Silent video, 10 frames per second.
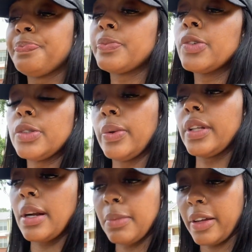what's the word
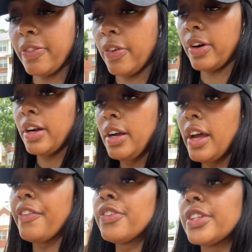that I'm looking for?
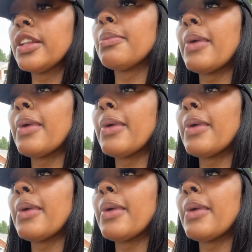If you see them